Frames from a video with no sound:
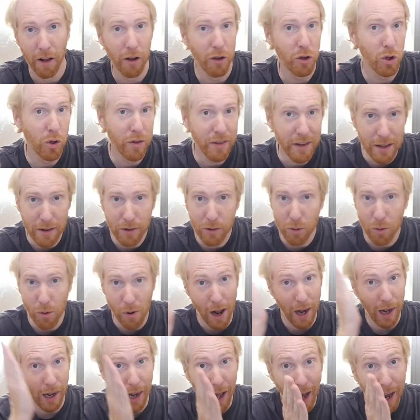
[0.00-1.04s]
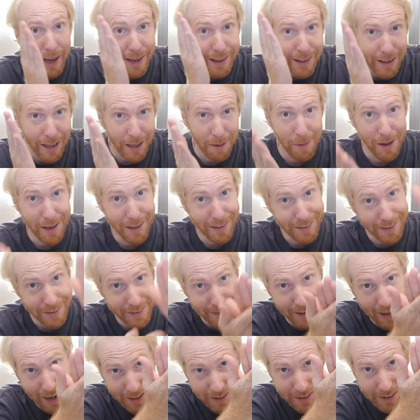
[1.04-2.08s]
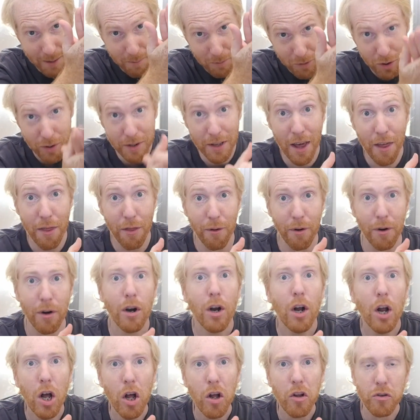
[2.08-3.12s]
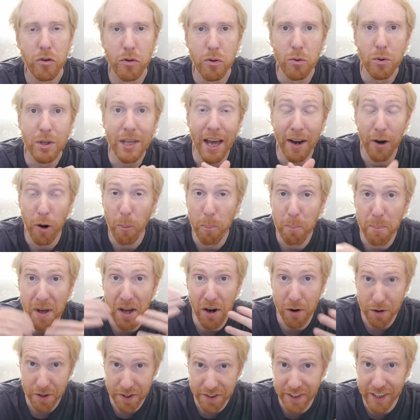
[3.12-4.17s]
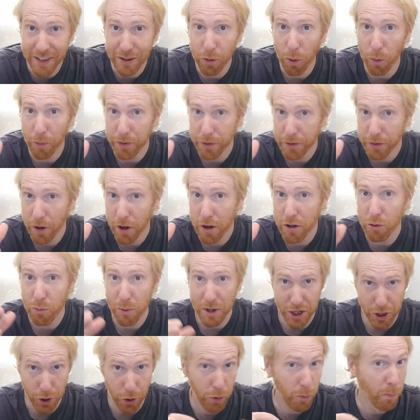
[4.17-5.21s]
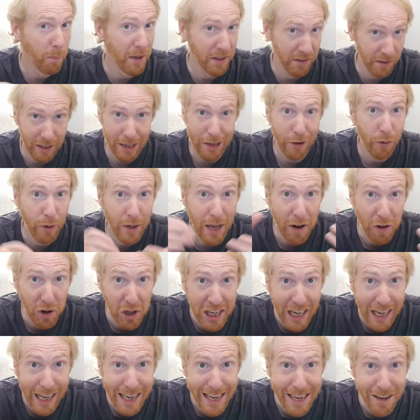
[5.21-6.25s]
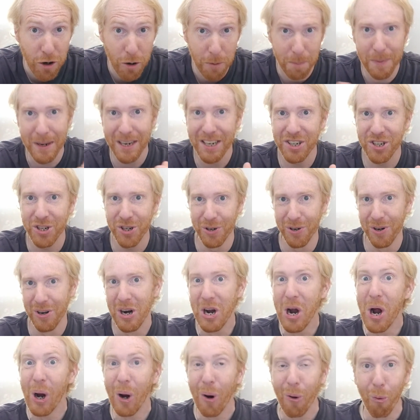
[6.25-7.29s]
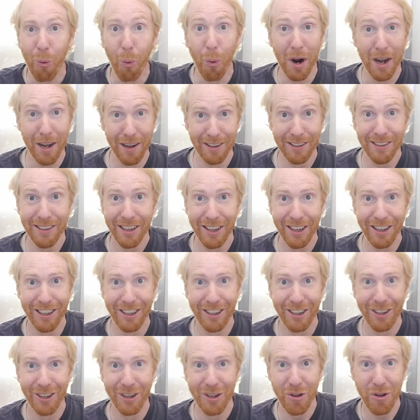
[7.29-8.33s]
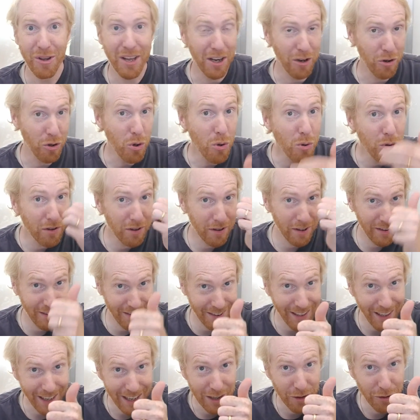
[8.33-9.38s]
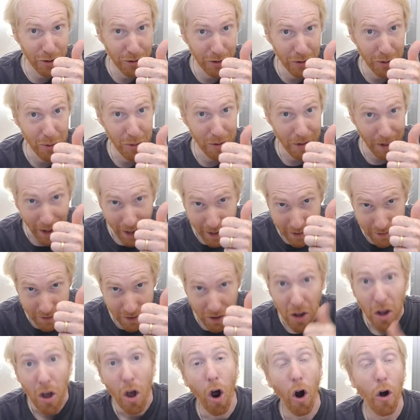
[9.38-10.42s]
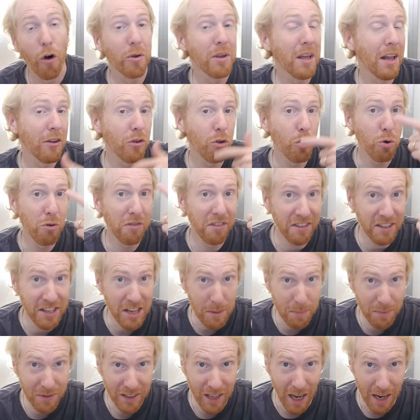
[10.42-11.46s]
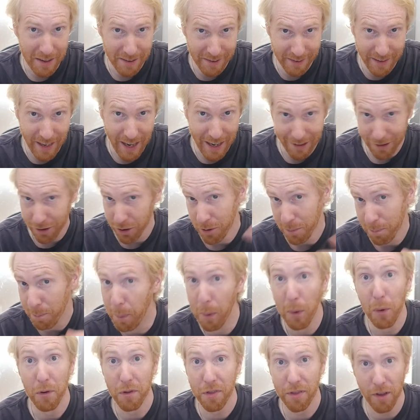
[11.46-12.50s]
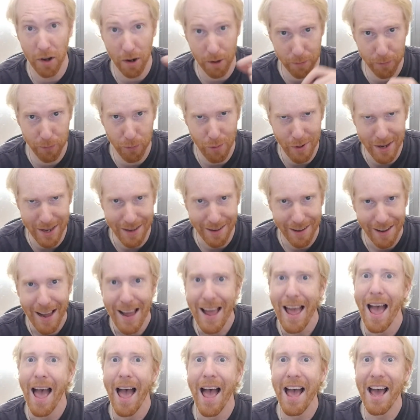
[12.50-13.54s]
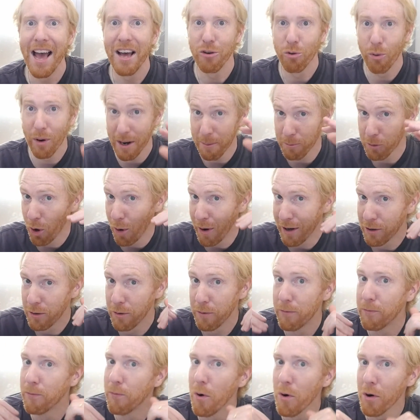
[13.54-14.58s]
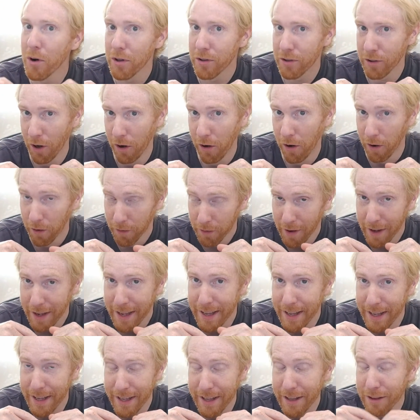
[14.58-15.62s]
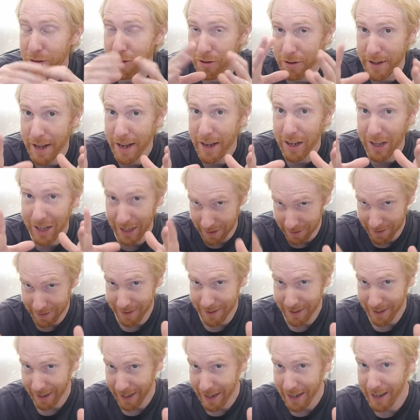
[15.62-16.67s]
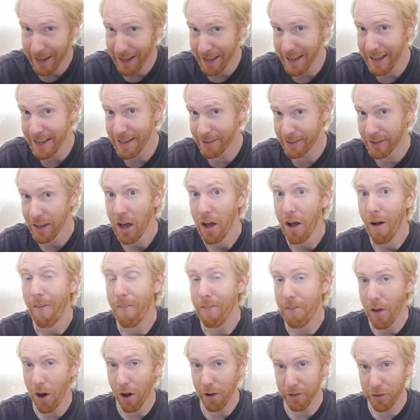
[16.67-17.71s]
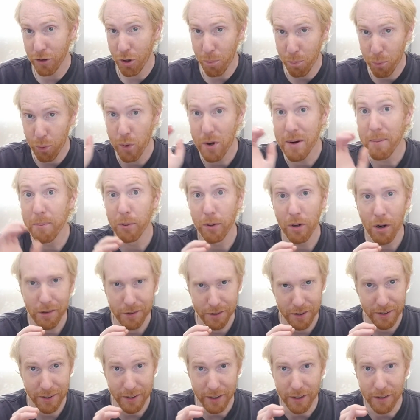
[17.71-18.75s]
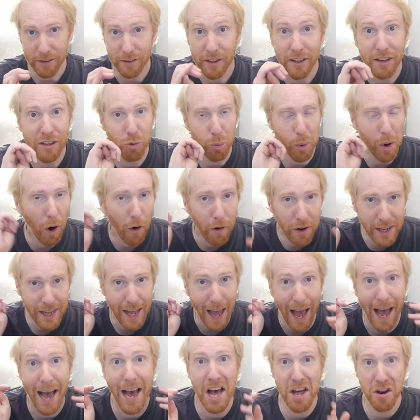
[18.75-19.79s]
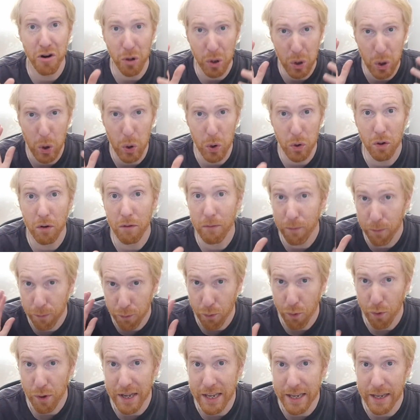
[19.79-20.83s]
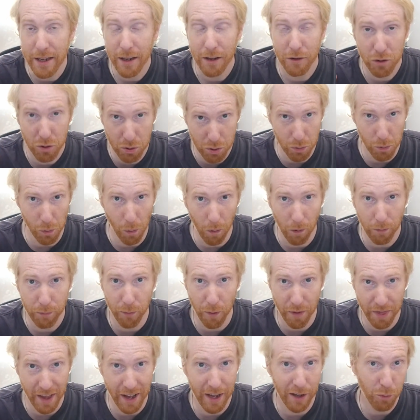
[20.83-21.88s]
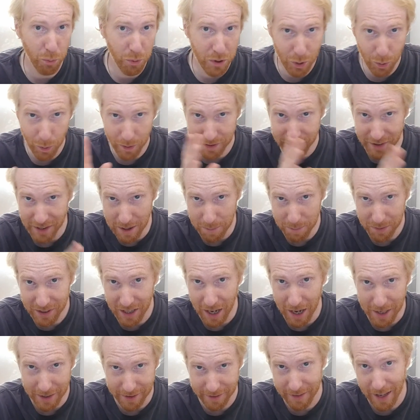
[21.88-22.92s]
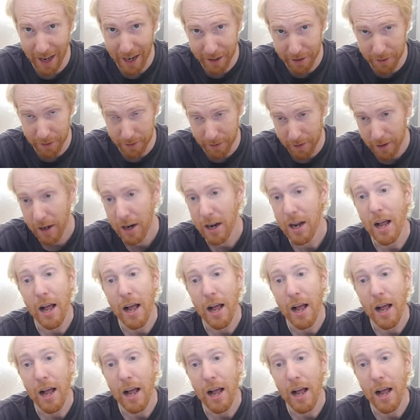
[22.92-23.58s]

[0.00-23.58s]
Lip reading: You need to align them and stack them together to get a better signal-to-noise ratio, to basically to get a cleaner picture. Well, you can use Siril to do that, or you can use Deep Sky Stacker. Both are free. And what I'm going to focus on today in Siril is not the pre-processing, since we already had a good free tool for that, which was Deep Sky Stacker.